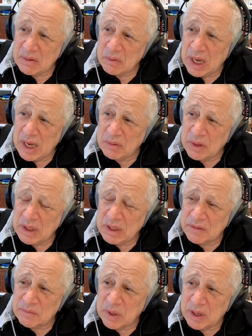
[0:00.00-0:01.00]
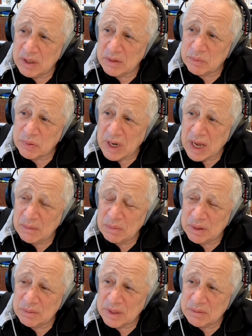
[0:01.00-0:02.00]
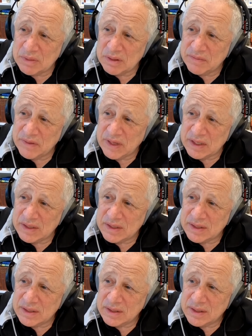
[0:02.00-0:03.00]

wonder if part of the problem that we face